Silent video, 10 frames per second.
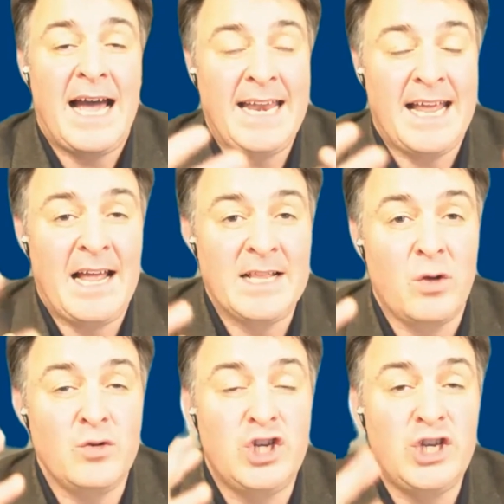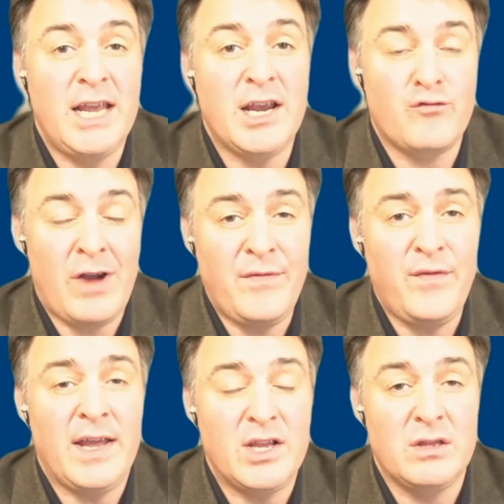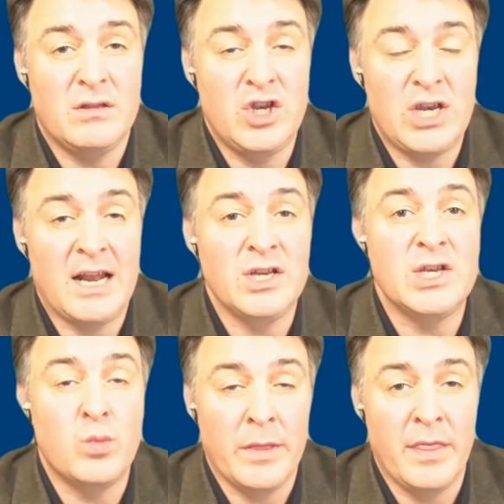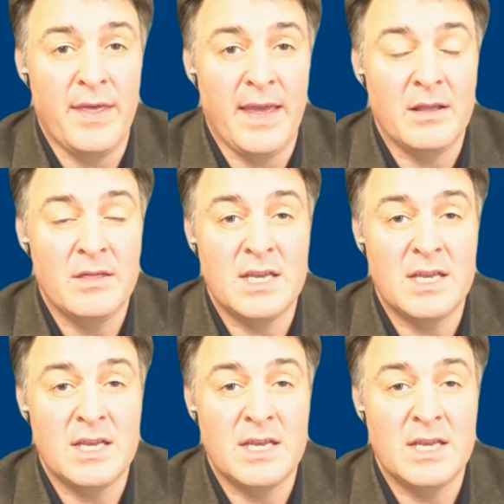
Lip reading: And so geographic challenge is one thing.